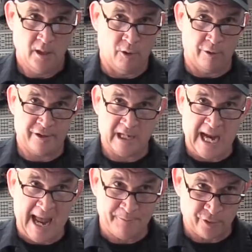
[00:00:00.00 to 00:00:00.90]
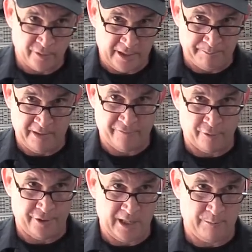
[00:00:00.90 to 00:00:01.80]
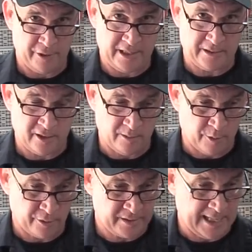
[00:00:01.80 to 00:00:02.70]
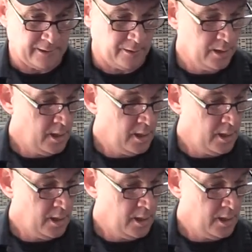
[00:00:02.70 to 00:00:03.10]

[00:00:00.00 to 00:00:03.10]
or to capture them before they're able to get to the motorcycle.